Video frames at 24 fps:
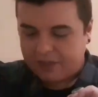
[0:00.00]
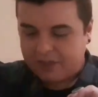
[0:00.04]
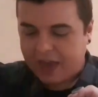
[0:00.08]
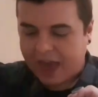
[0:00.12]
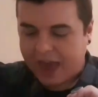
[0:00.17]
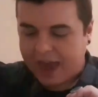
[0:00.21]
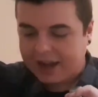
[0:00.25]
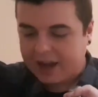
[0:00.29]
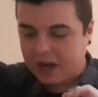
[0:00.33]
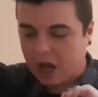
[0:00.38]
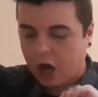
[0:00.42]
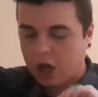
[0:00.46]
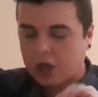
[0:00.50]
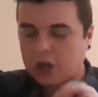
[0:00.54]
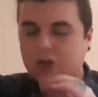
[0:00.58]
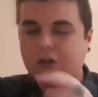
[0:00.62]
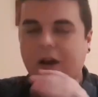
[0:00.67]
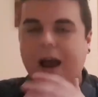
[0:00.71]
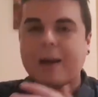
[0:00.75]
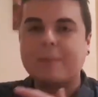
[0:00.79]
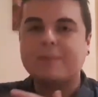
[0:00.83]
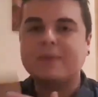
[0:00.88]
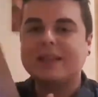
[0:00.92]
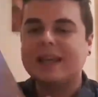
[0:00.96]
Then I
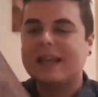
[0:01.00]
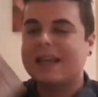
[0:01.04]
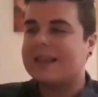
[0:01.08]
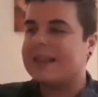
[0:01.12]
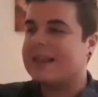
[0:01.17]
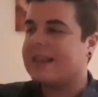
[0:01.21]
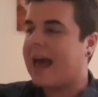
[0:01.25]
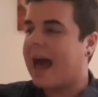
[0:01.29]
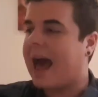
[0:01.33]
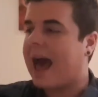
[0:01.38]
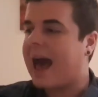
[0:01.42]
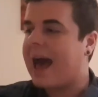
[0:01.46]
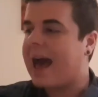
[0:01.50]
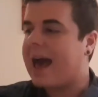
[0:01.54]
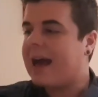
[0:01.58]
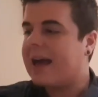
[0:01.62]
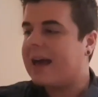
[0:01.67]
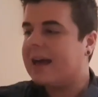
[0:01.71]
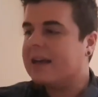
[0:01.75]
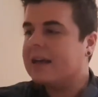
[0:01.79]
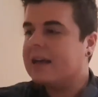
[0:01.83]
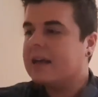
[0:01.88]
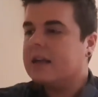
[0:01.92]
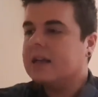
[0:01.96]
grabbed in
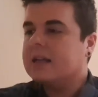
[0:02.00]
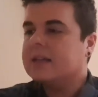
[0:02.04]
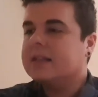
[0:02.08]
there